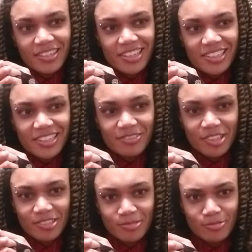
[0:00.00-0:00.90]
like,
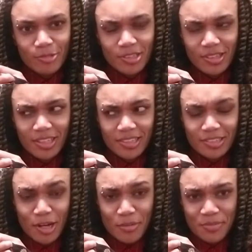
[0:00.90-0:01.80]
well, one thing,
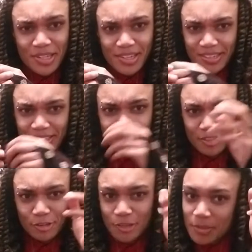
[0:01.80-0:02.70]
not be the
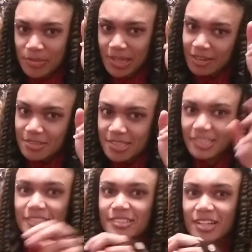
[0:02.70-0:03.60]
creepy
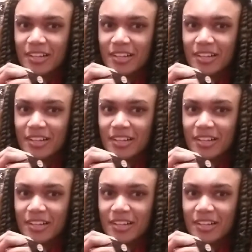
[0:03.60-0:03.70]
outsider.